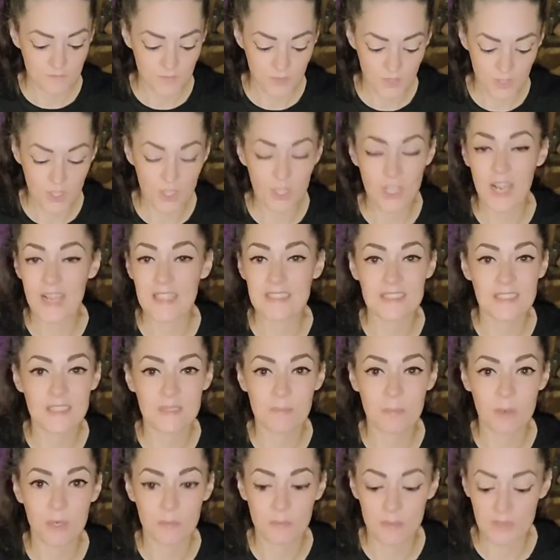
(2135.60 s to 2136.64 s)
for your guys'
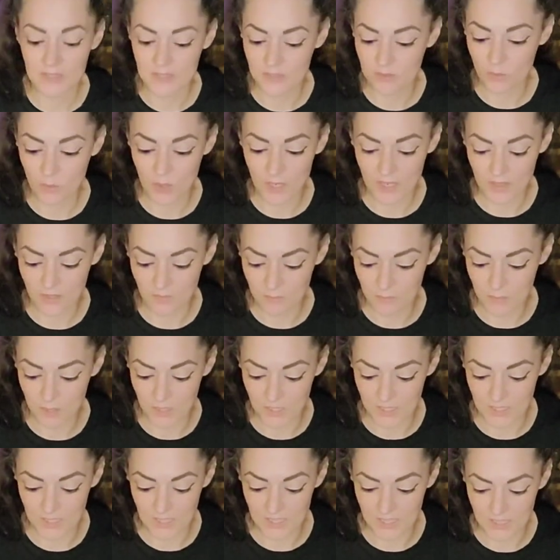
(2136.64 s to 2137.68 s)
purpose what I put
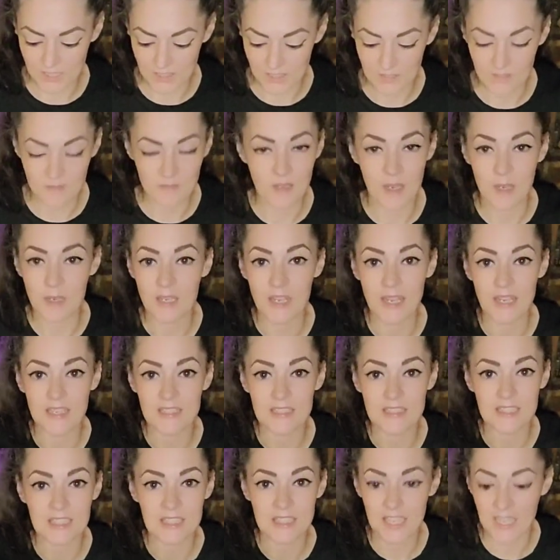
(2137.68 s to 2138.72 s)
in here. I got a
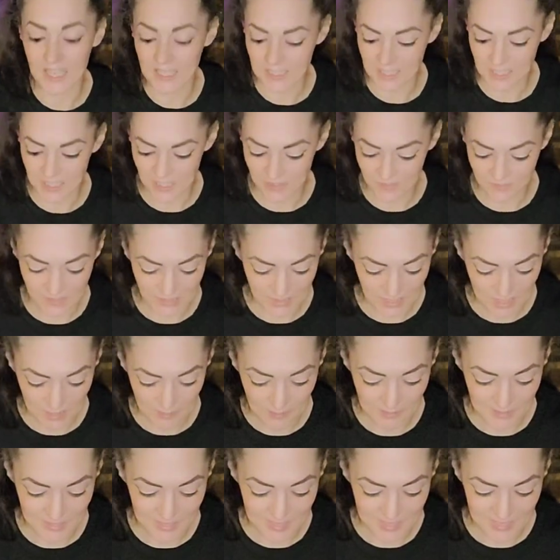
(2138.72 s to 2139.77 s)
D on here for
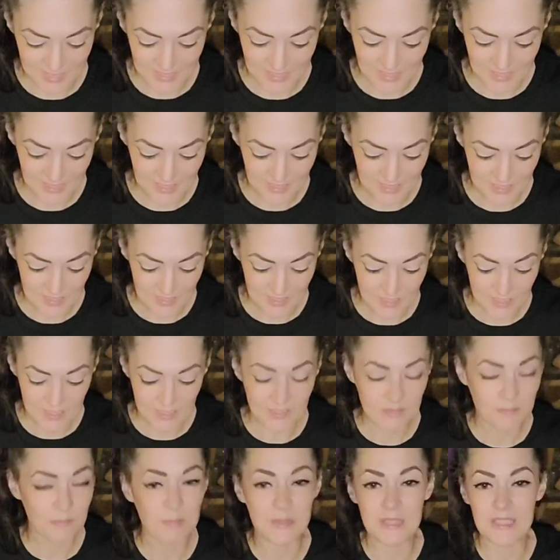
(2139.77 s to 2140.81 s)
Damiana.
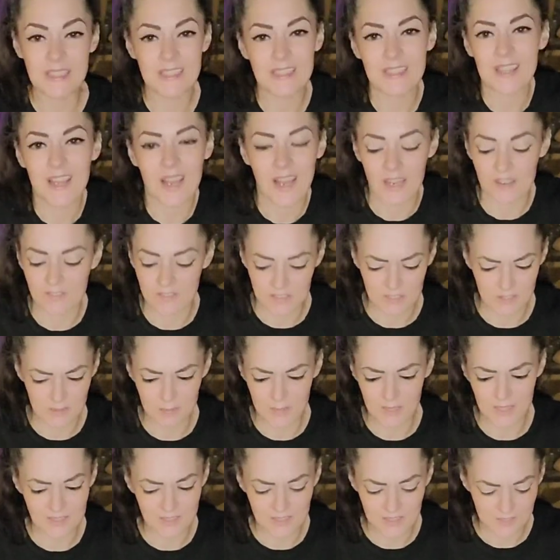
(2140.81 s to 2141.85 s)
B, obviously
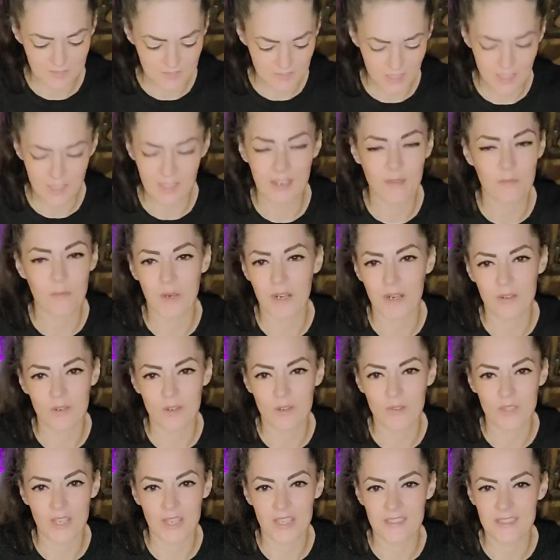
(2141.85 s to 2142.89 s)
bay leaves. Uh, when I
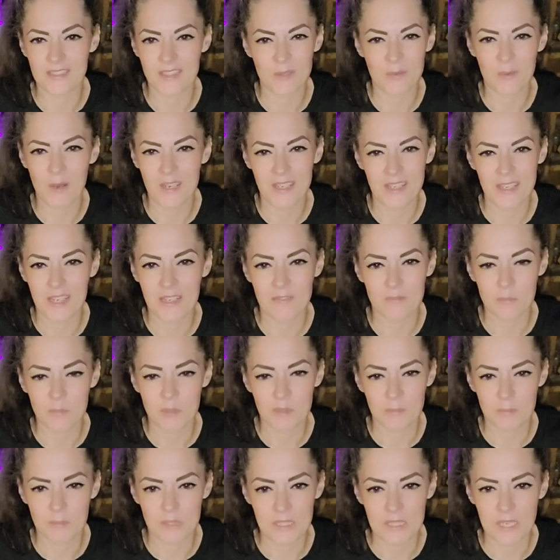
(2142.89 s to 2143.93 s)
wrote that, I was like, why did I even put
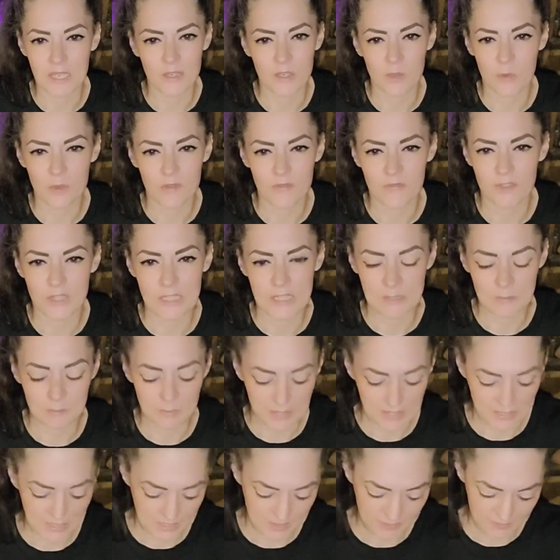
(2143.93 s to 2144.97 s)
a B? I know what a freaking
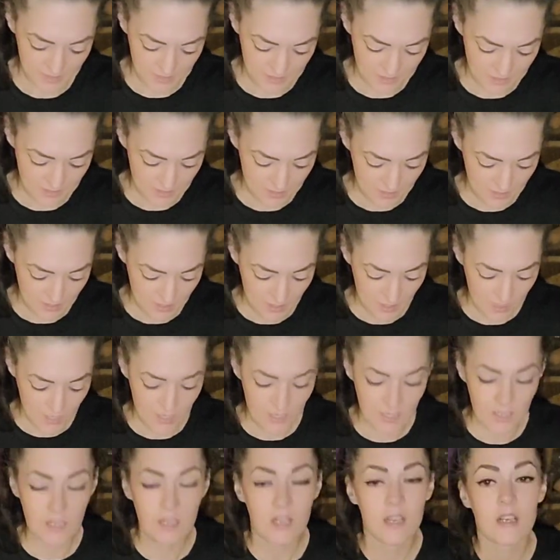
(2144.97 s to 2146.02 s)
bay leaf is.
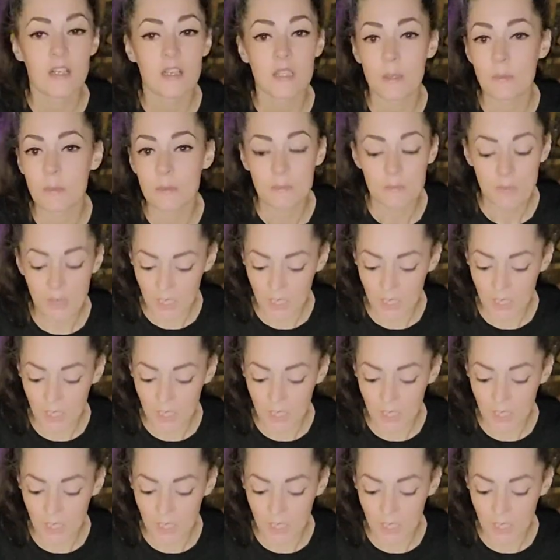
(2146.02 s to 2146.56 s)
Lemon